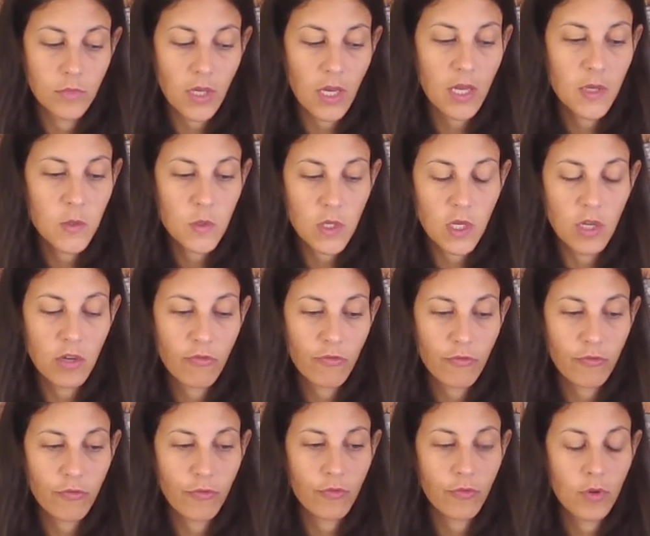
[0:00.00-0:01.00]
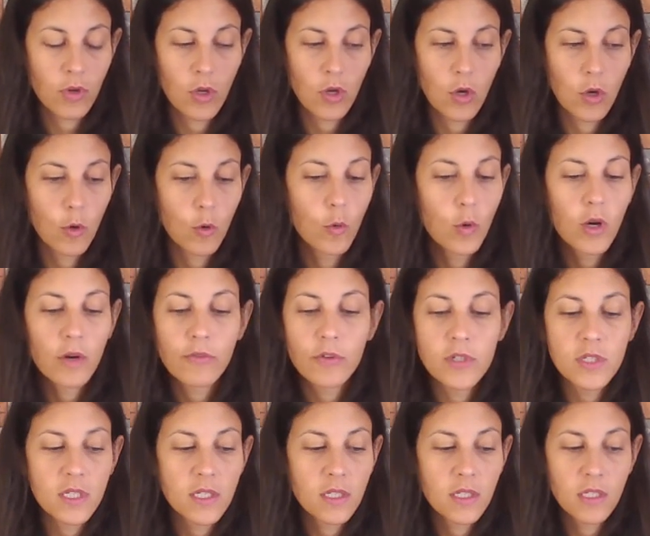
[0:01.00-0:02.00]
as if whoever
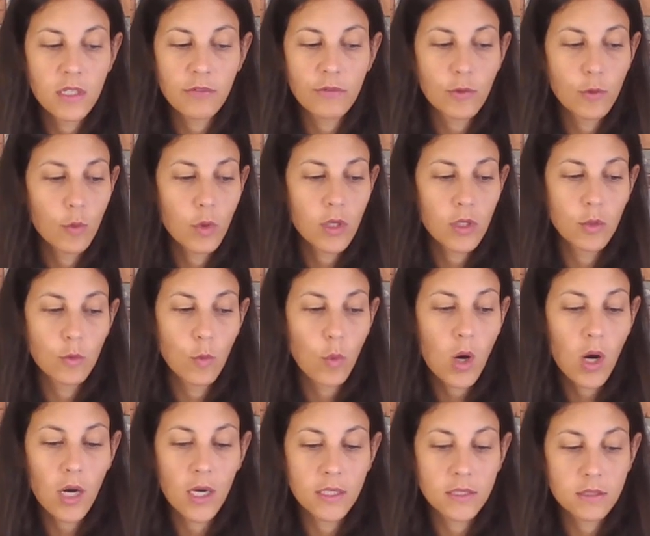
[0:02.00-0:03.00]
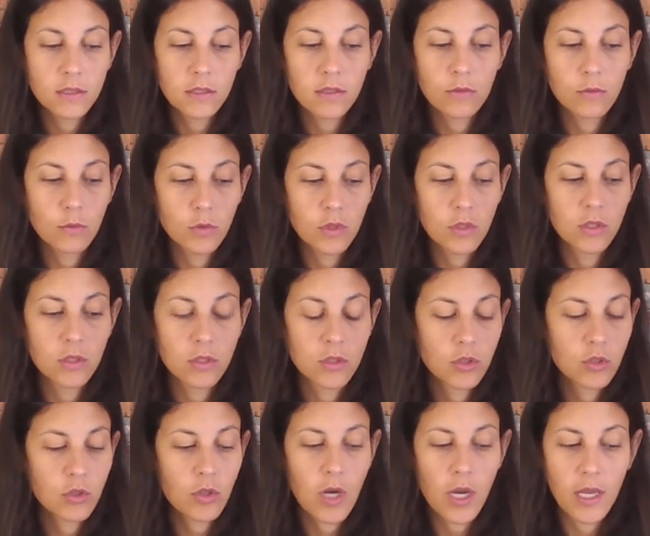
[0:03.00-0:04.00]
didn't give you what you want was
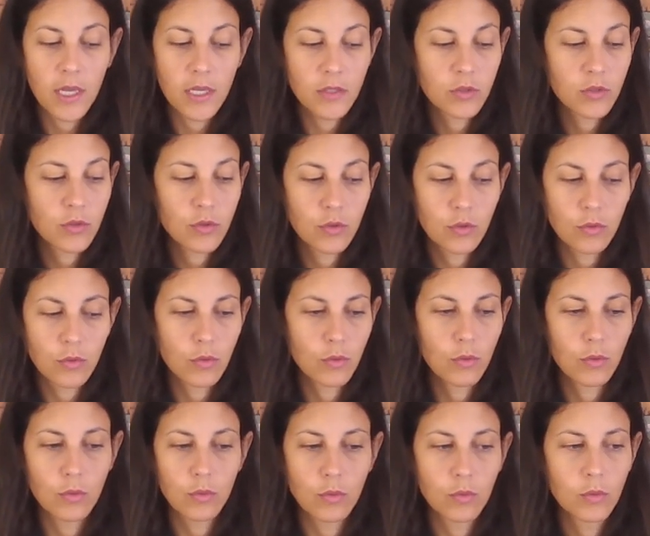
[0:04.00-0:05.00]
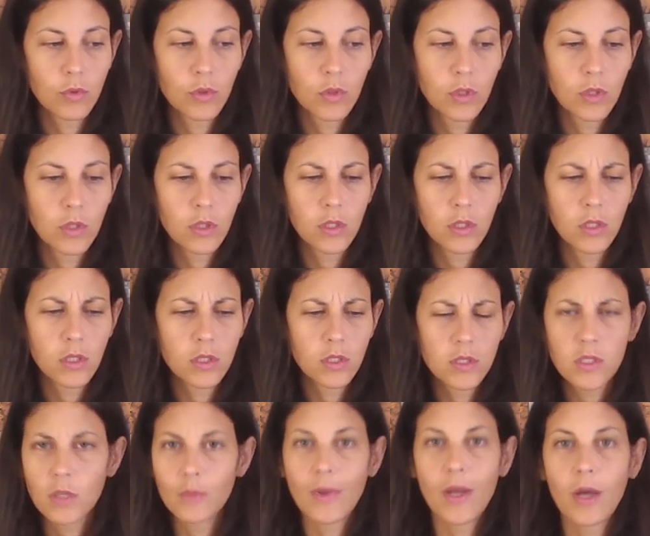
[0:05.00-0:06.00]
trying to
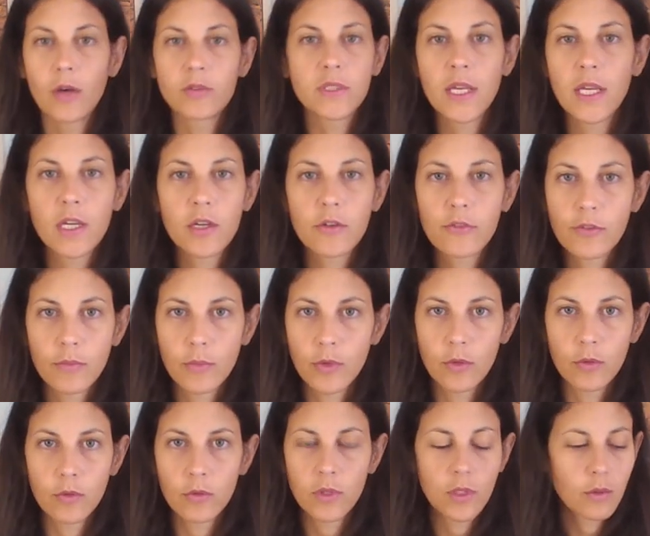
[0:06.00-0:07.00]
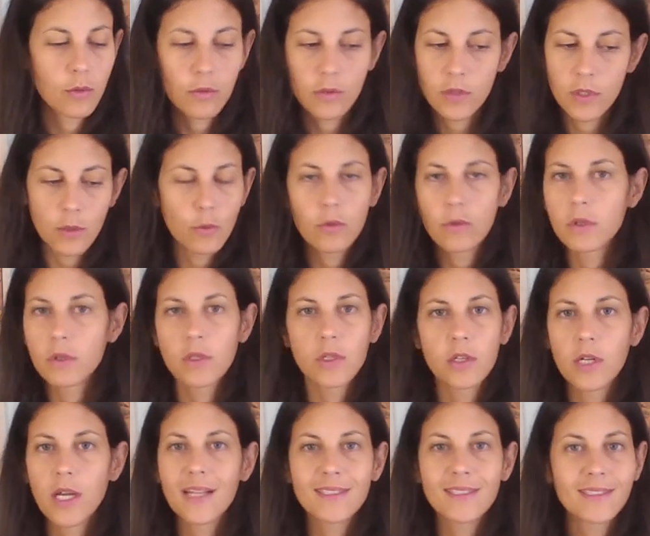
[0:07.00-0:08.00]
somehow take from you. They're, they're,
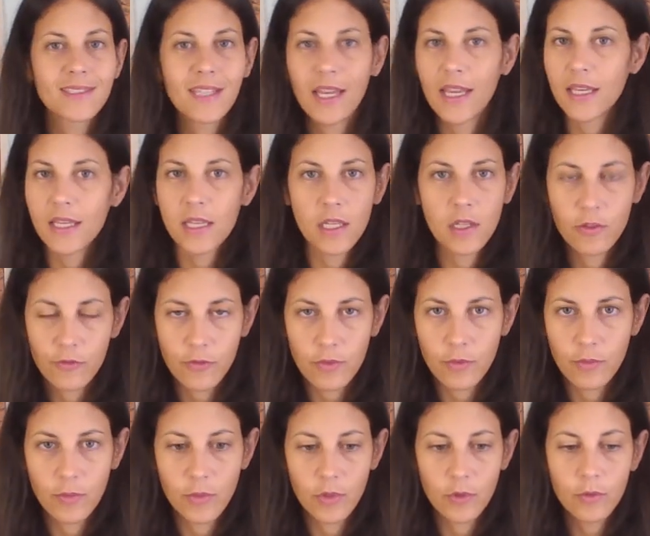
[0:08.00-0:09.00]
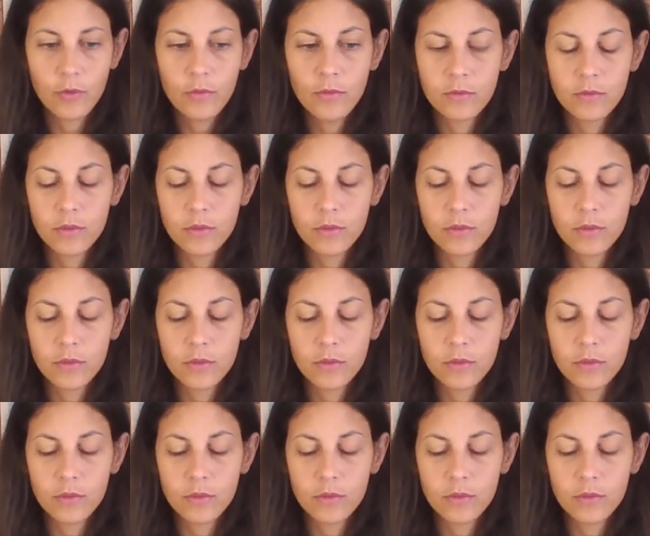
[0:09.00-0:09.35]
they're not taking from you,